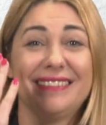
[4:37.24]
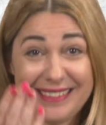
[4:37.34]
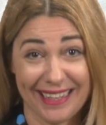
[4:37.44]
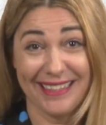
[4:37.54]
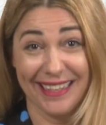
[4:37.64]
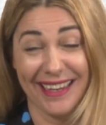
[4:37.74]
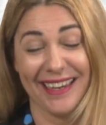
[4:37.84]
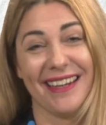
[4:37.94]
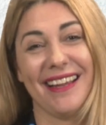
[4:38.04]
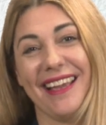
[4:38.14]
Take
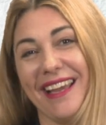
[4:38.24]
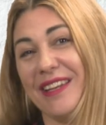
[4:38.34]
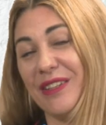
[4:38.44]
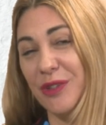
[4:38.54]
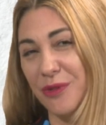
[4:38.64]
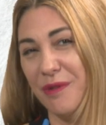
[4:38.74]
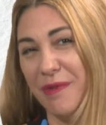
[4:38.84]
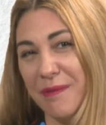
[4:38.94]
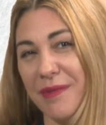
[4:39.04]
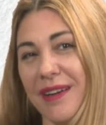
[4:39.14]
care and do
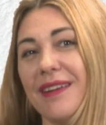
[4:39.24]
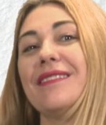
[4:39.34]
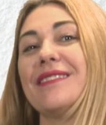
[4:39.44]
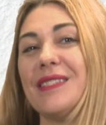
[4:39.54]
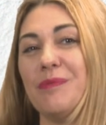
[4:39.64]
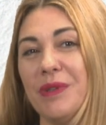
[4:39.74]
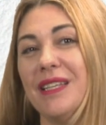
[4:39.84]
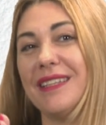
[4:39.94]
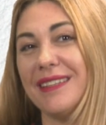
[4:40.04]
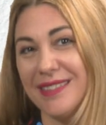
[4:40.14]
remember,
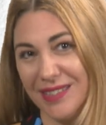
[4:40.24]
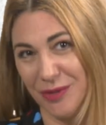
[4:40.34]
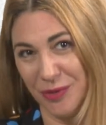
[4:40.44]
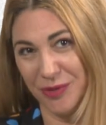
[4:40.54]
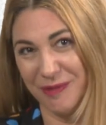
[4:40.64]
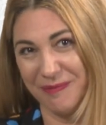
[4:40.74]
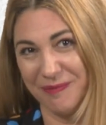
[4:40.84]
speak soon.